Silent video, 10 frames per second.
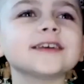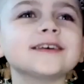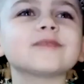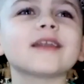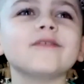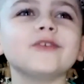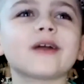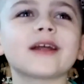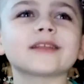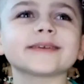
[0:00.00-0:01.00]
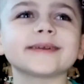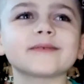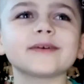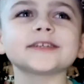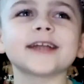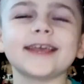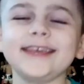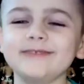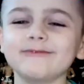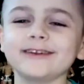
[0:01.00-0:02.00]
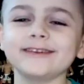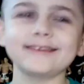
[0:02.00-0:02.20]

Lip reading: is whenever you're answering a question, I eat one.